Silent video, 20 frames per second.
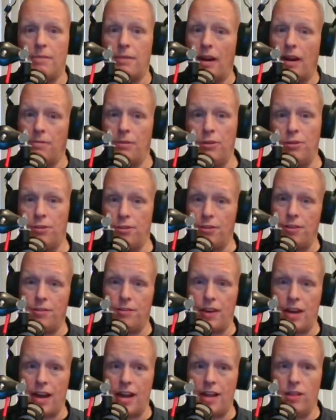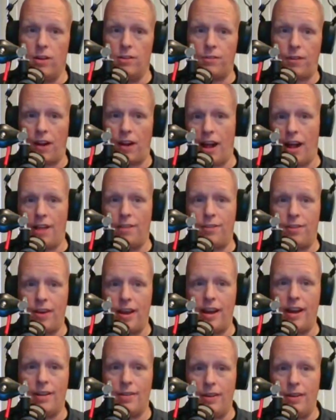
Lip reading: I mean, I'm using the VA loan for God's sake.